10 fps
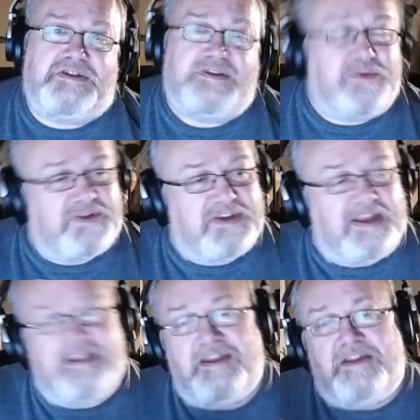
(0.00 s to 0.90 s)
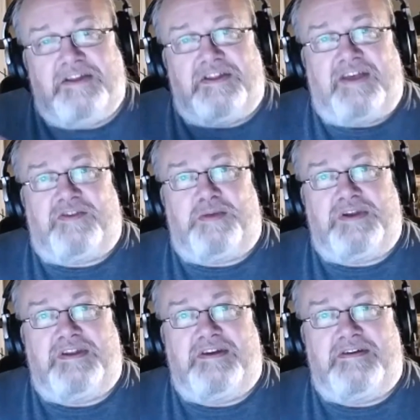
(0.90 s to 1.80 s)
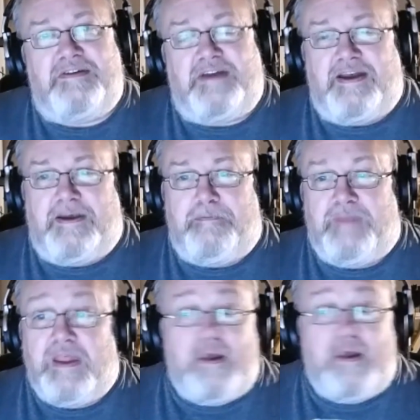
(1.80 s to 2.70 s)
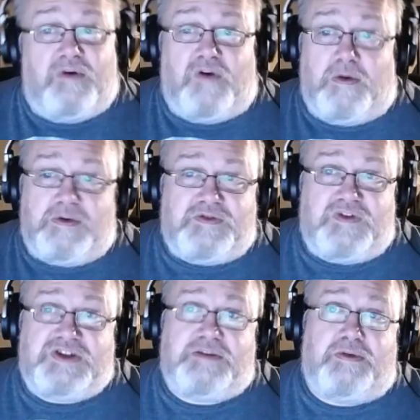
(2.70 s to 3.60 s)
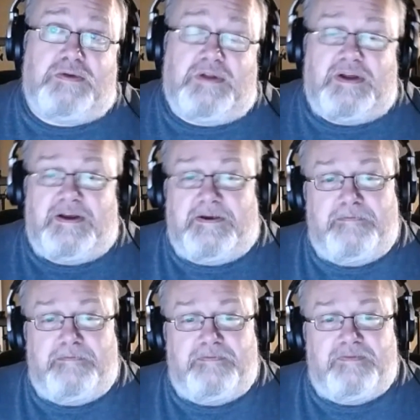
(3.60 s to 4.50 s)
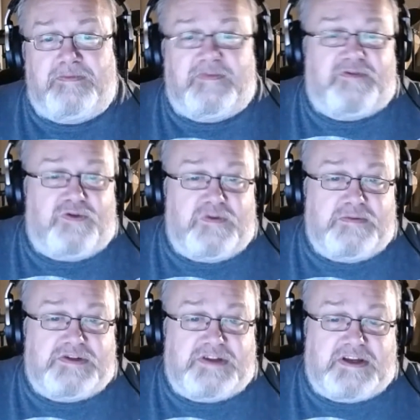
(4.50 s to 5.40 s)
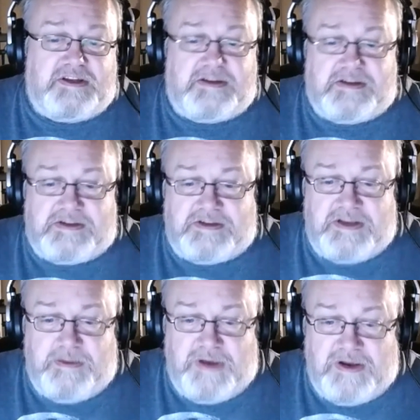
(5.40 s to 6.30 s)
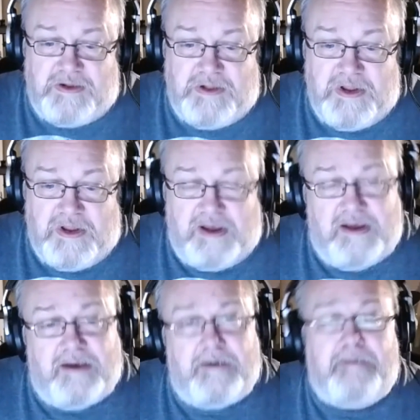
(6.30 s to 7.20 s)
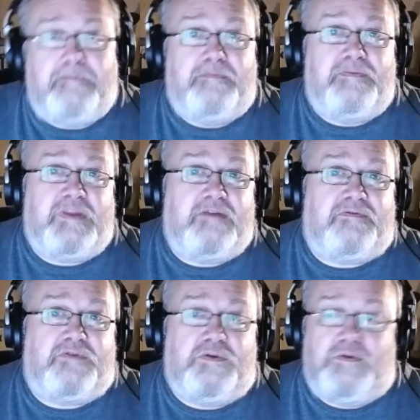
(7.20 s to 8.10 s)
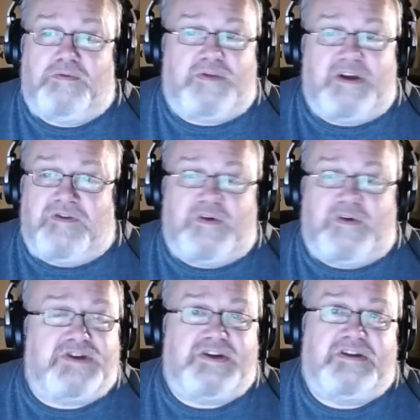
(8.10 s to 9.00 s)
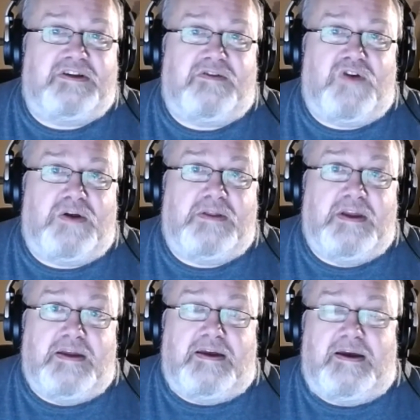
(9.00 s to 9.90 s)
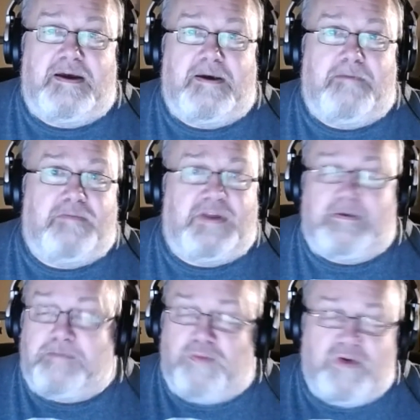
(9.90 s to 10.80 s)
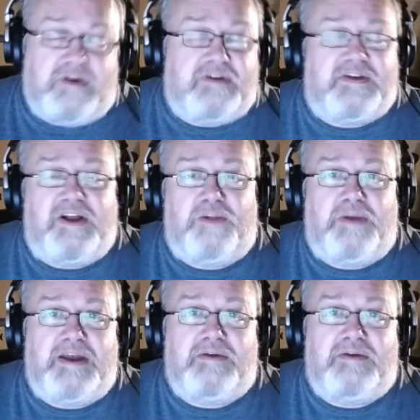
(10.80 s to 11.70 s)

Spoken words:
So once again, thanks for being here. We're always reachable. Forums, tickets, email. If you think of a question later on, you know, we're here to help out.